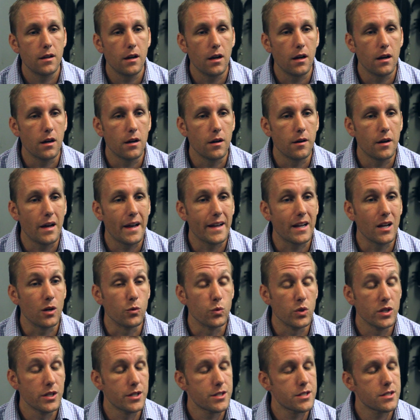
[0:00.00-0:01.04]
I
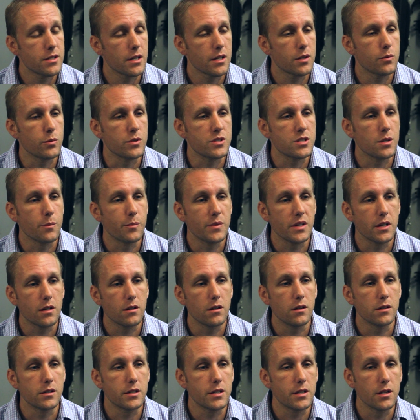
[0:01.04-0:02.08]
got really sick with something
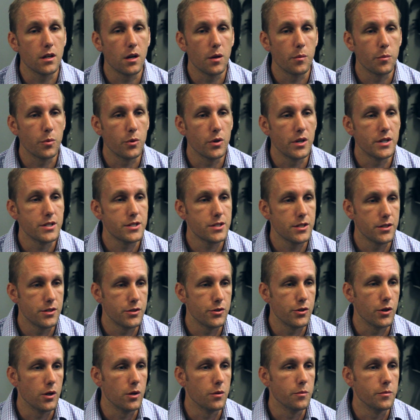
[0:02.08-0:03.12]
called Guillain-Barré
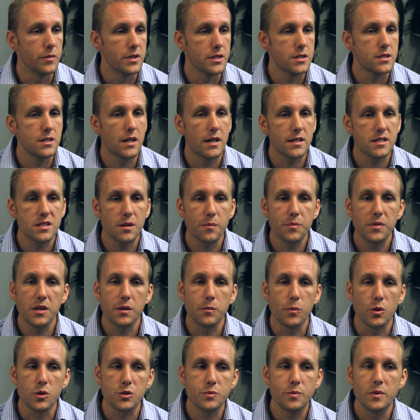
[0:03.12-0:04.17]
syndrome. It's not
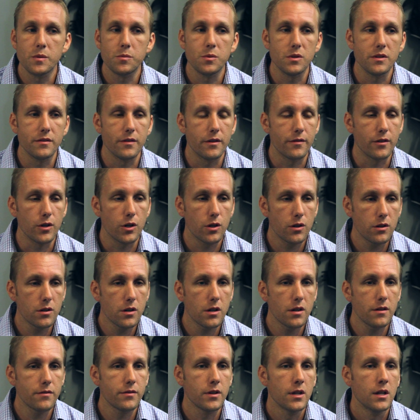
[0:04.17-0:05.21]
something most people have ever heard
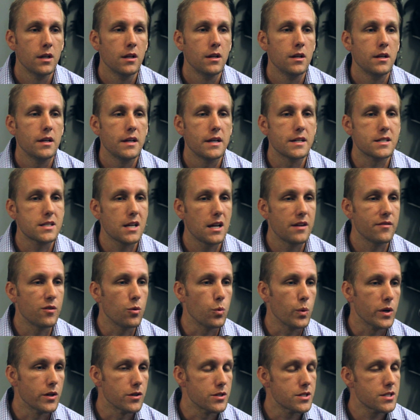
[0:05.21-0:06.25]
of. It's kind of a
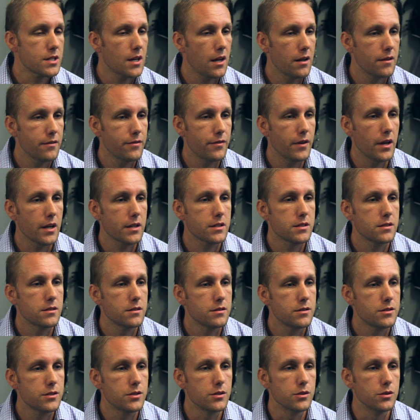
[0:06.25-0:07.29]
weird side effect
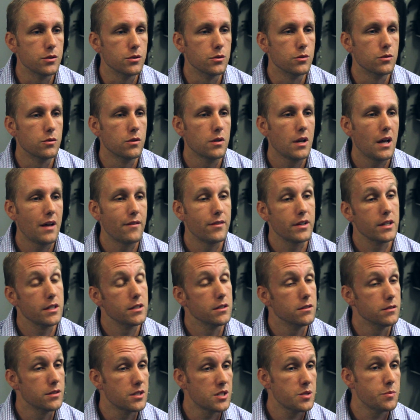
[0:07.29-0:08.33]
to having an
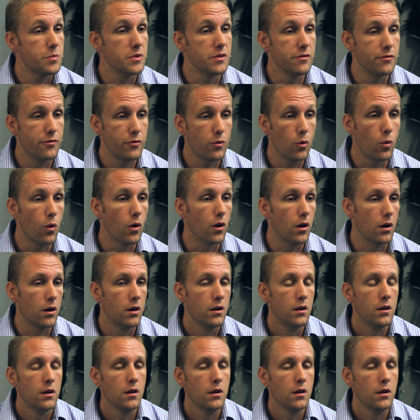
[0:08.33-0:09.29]
illness before.